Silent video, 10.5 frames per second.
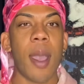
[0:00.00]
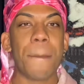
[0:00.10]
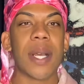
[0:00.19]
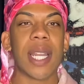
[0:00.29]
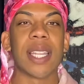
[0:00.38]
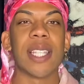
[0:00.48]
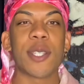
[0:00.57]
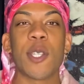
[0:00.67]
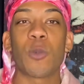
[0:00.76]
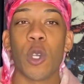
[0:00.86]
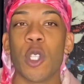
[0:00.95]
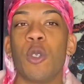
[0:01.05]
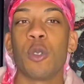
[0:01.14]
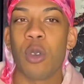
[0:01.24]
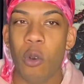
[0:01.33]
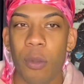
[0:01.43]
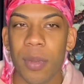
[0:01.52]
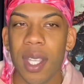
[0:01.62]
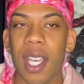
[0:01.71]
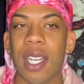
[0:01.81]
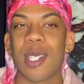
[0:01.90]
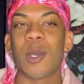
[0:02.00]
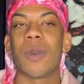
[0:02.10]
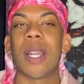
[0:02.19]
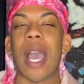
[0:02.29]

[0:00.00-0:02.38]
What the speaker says: But, like, this is what you told me, and this is what